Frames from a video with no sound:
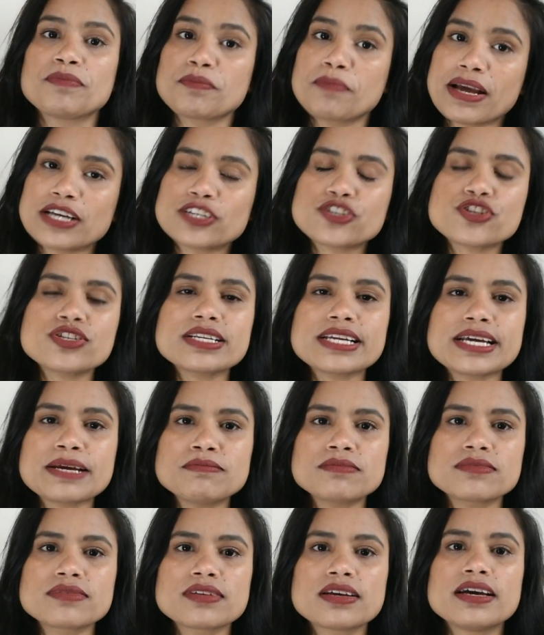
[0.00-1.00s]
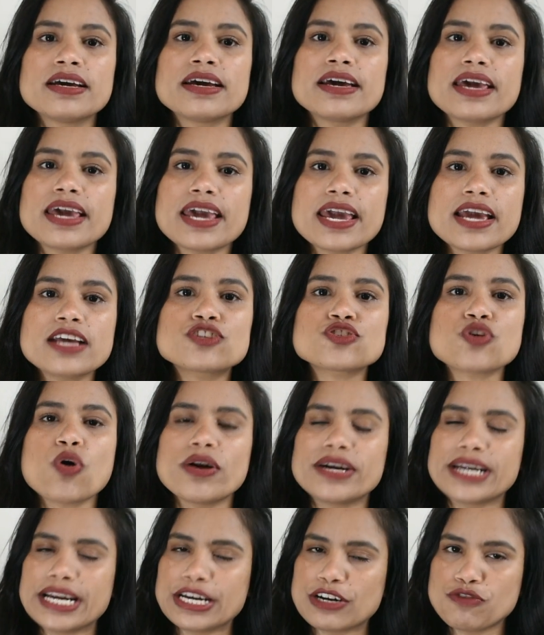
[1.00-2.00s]
patient name, age
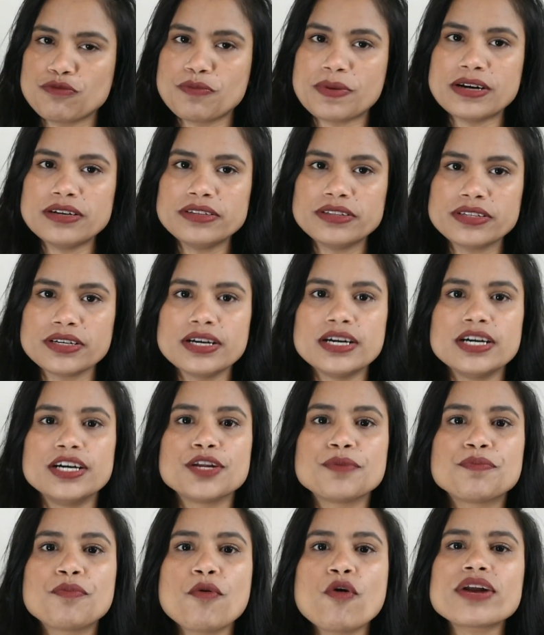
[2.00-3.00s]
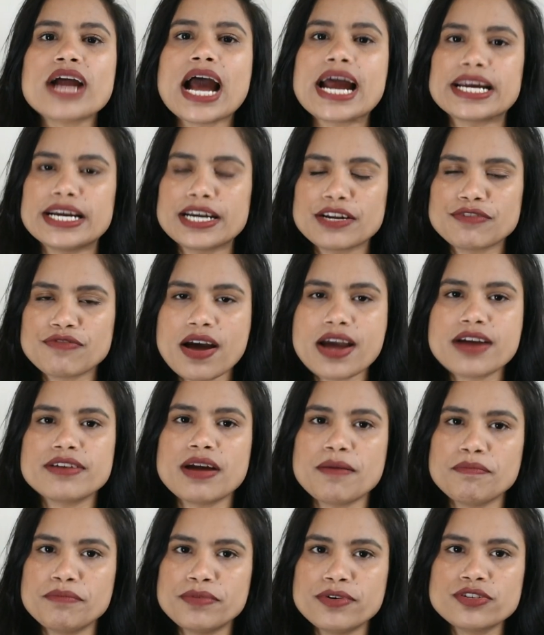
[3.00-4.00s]
or date of birth, report identifier
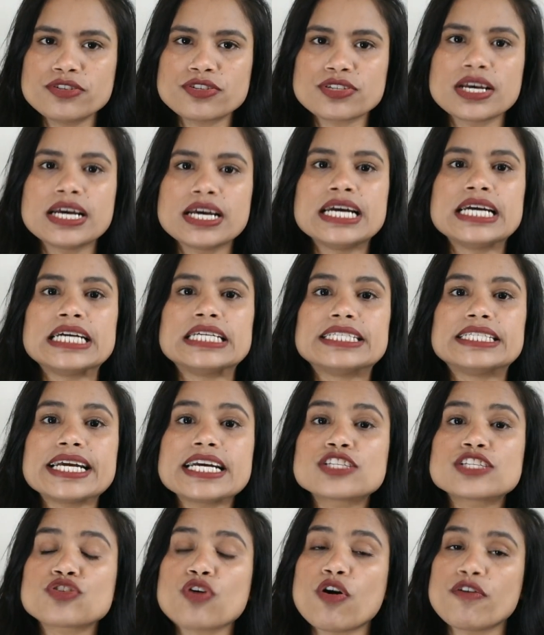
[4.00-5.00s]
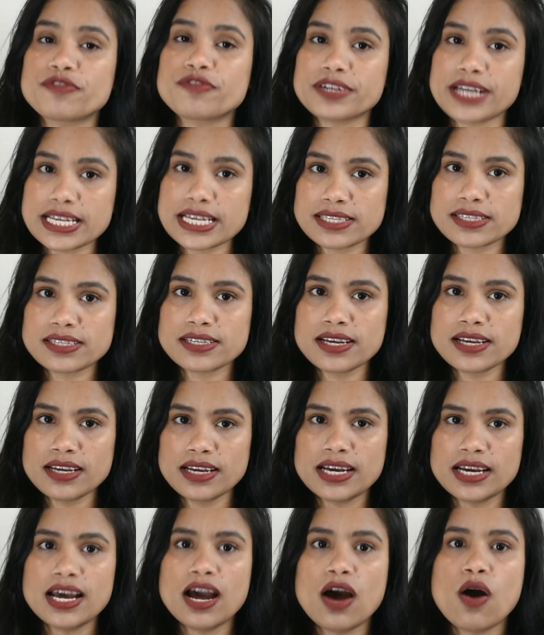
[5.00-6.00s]
numbers, dates of testing,
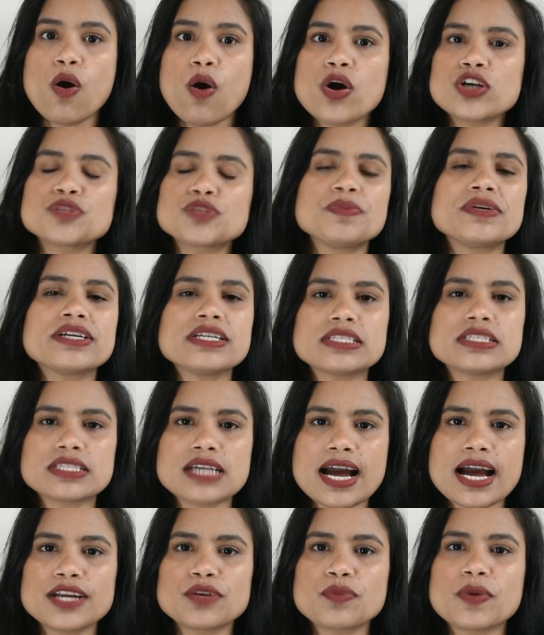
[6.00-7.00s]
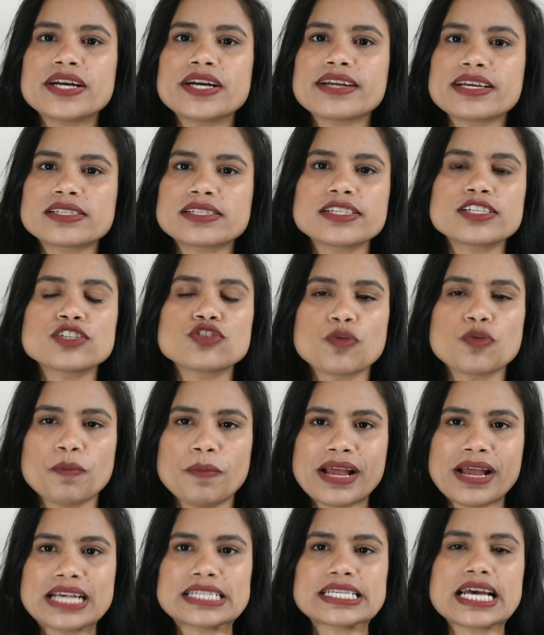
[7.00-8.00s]
hospital site where testing took
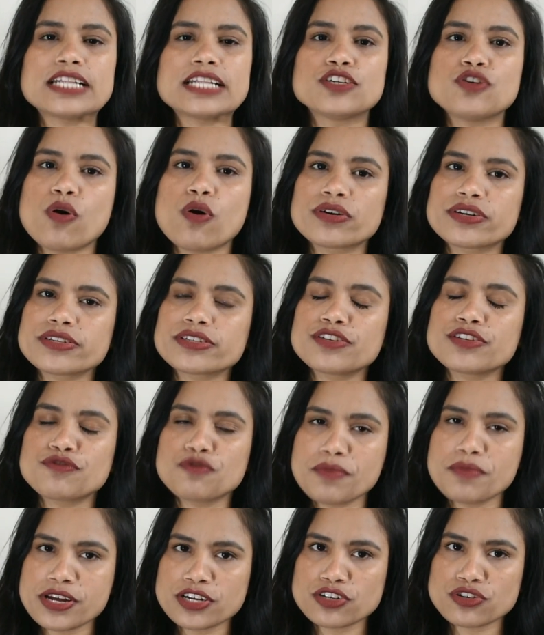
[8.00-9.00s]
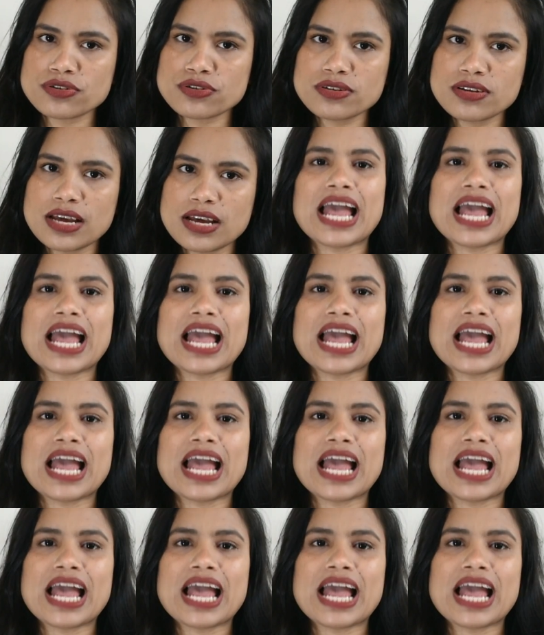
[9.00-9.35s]
place and the doctor's information,